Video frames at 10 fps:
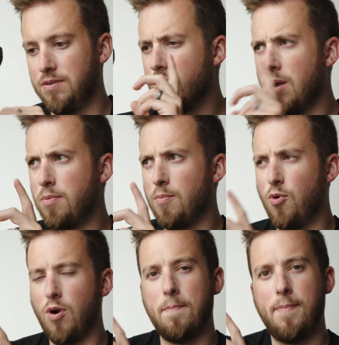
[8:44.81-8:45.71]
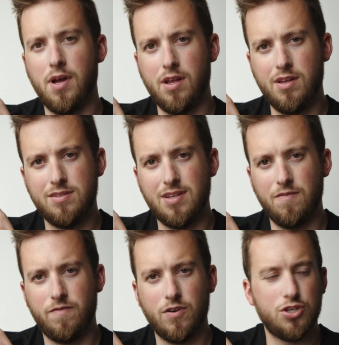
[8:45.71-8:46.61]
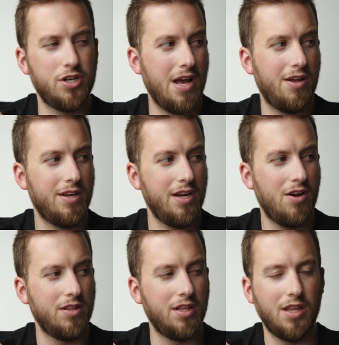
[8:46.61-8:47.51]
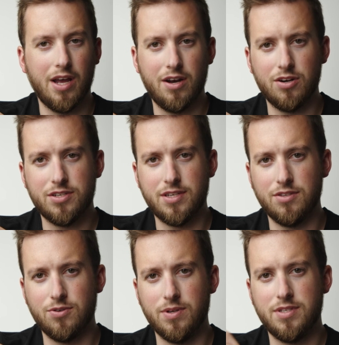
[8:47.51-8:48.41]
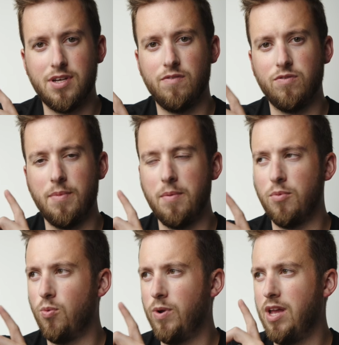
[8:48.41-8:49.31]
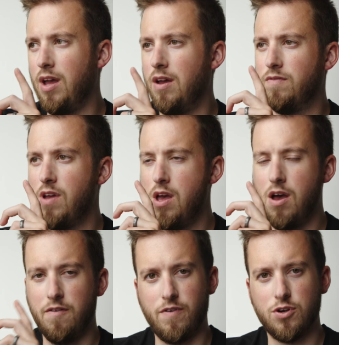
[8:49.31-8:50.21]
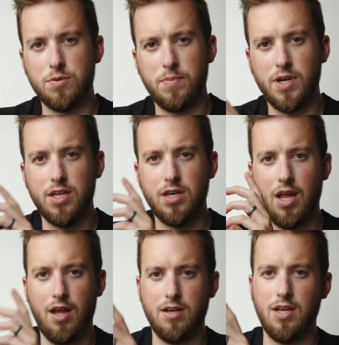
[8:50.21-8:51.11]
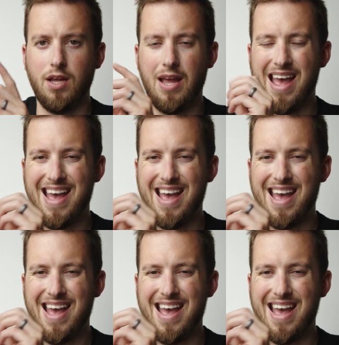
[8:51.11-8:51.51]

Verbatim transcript: A couple more buttons and functionality on the LiDAR sensor itself. Remember, we have a function button and a